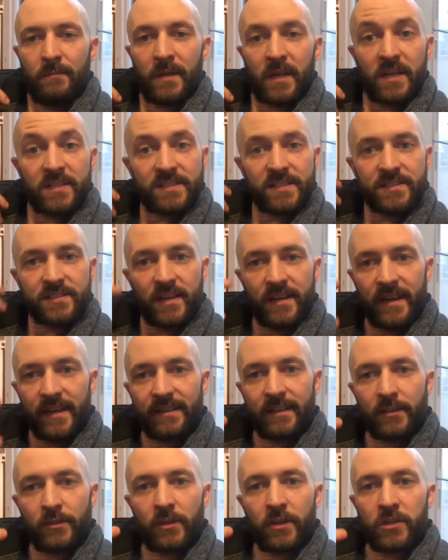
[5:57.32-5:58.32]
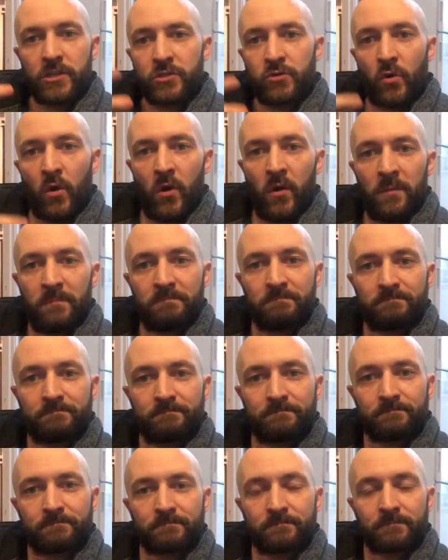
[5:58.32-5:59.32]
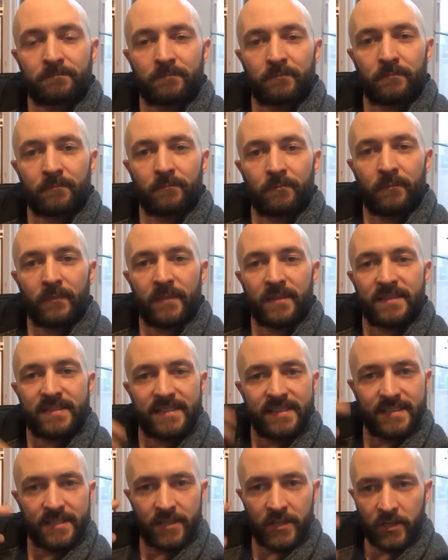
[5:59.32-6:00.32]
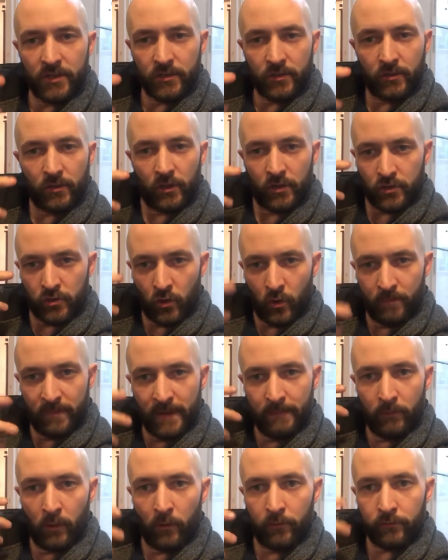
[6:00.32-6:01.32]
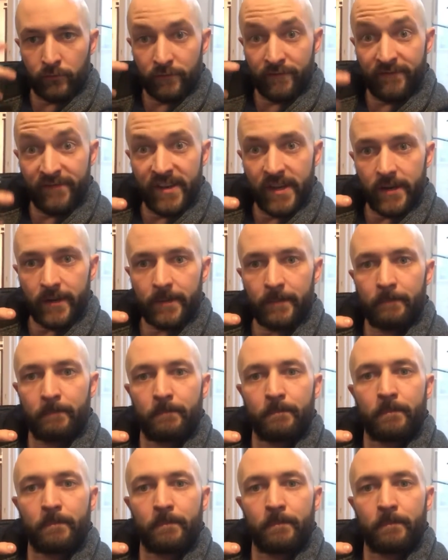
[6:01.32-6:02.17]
because it's connected to control. It's easy to control people through fear.